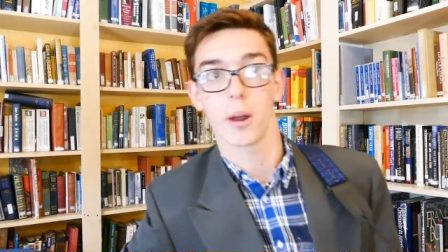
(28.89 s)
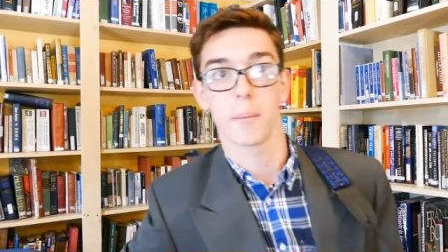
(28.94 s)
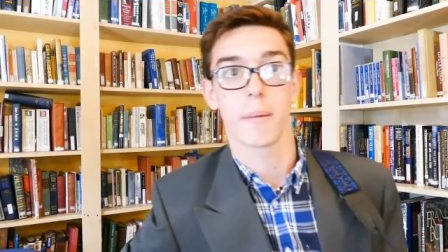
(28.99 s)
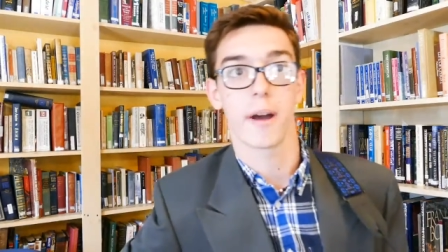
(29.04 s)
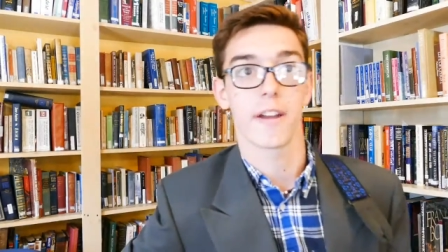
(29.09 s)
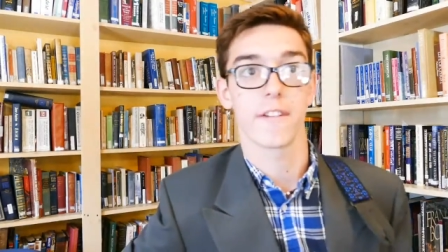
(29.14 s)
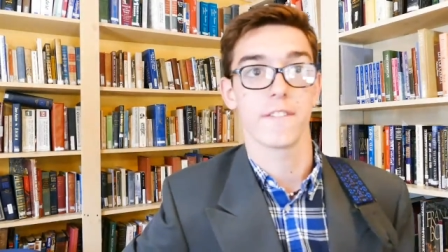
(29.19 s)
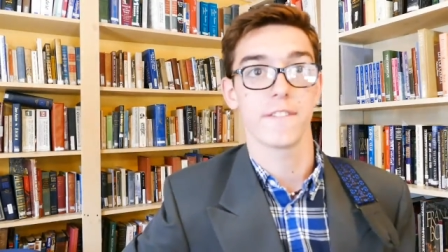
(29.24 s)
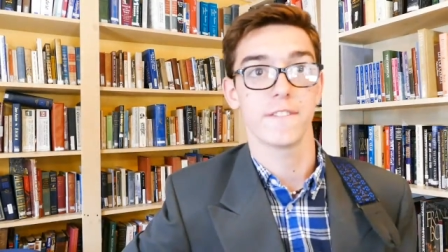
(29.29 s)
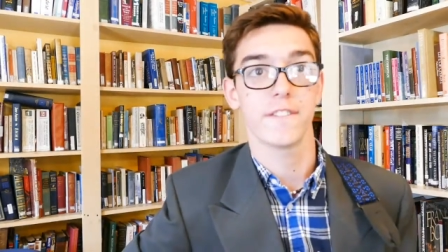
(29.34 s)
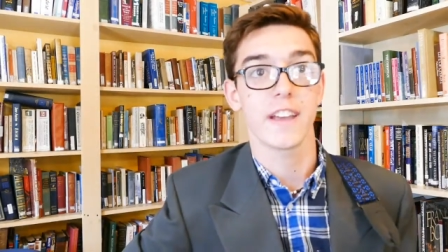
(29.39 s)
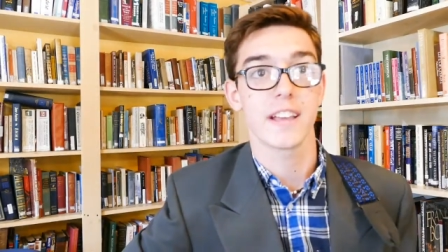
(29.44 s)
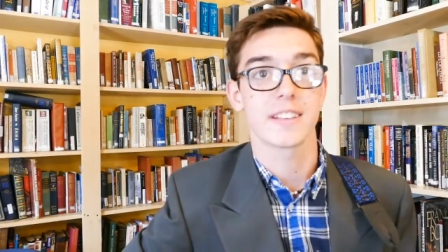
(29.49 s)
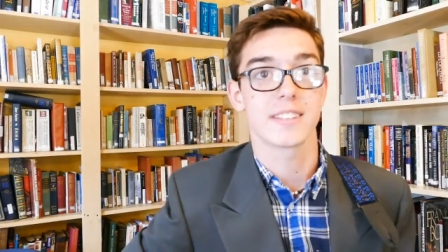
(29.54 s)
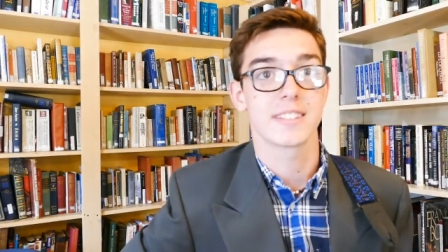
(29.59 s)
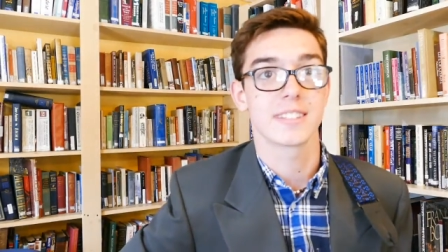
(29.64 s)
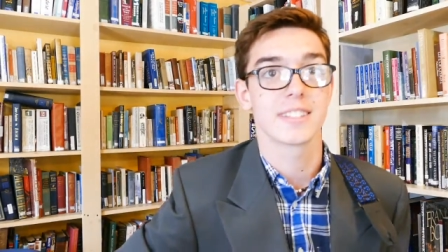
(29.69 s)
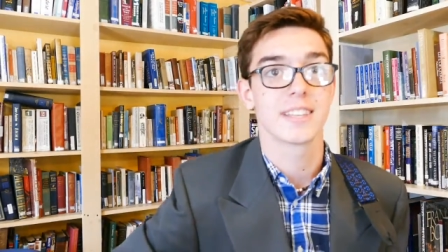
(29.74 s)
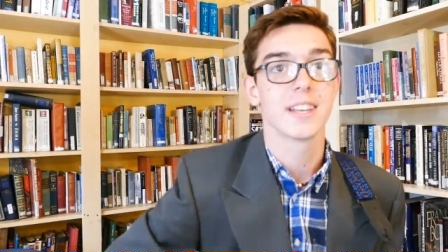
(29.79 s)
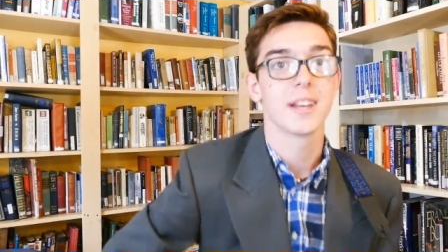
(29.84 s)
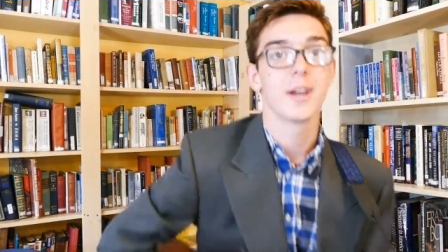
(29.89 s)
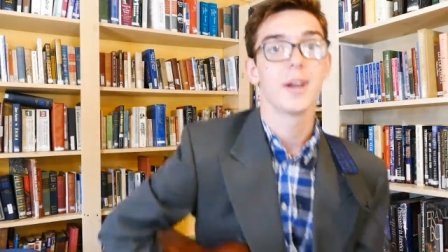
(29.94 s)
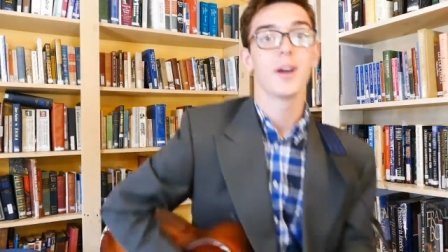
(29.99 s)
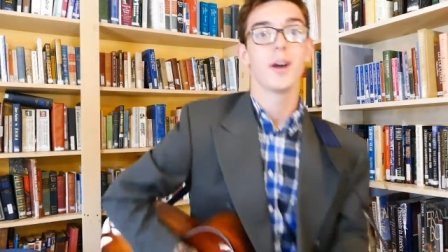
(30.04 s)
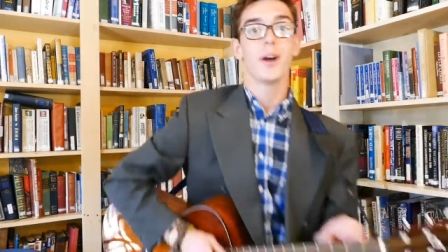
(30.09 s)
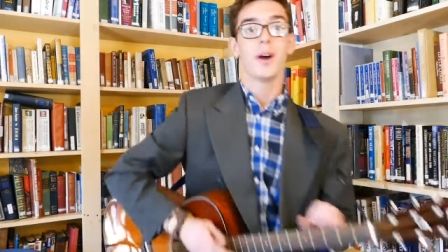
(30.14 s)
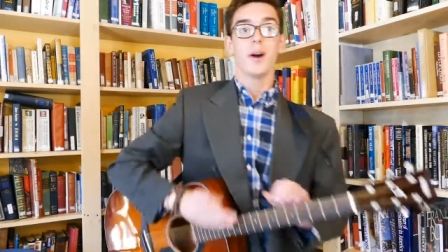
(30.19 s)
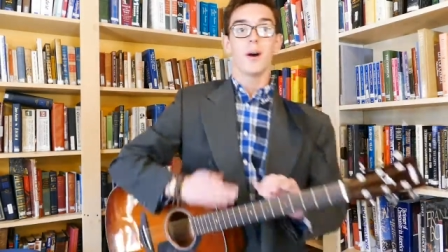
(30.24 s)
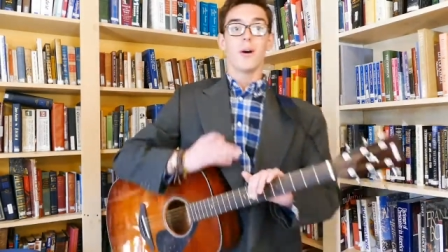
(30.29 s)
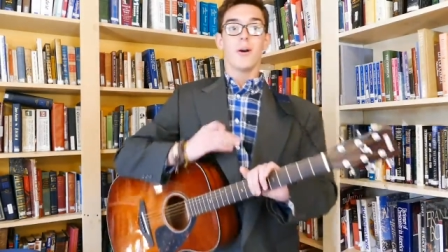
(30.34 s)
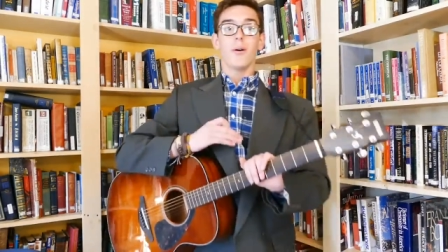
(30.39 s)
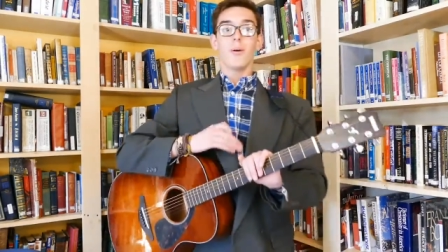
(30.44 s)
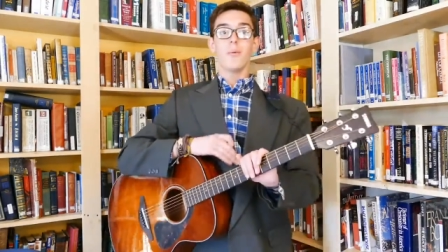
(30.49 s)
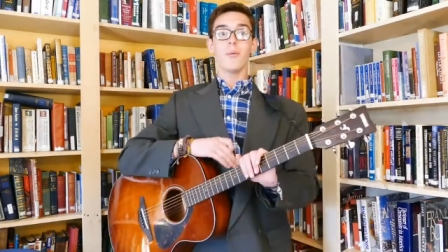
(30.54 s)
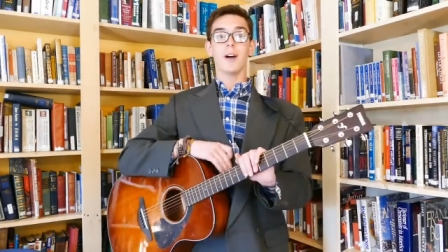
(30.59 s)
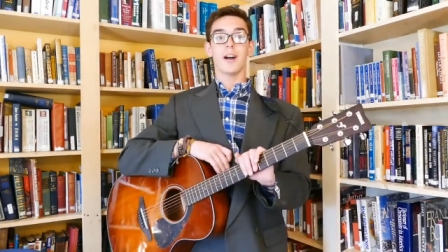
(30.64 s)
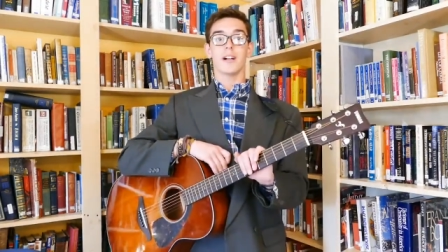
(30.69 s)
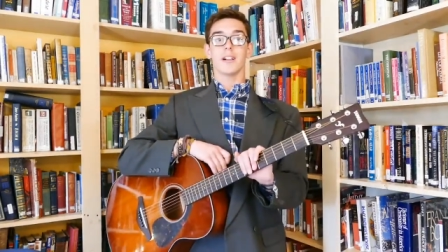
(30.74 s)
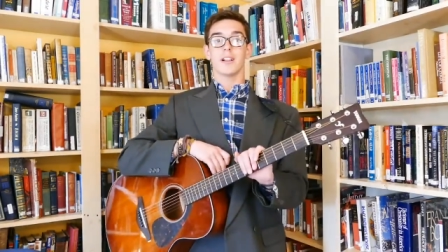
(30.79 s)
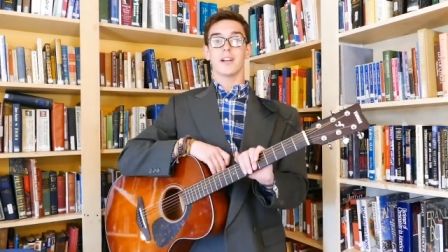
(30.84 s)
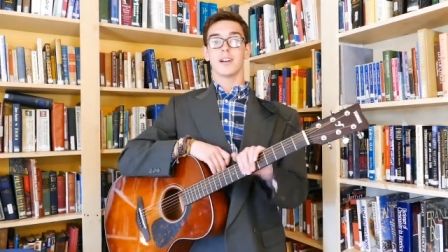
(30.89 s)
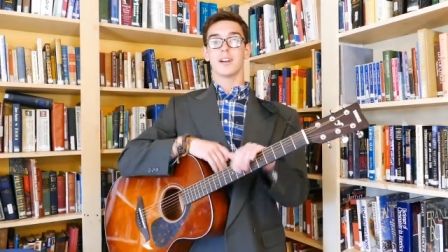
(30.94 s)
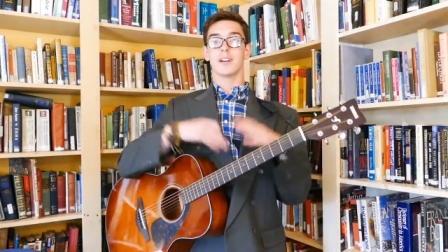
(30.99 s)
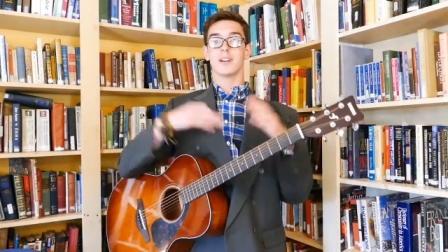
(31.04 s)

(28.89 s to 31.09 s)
on my face? Well,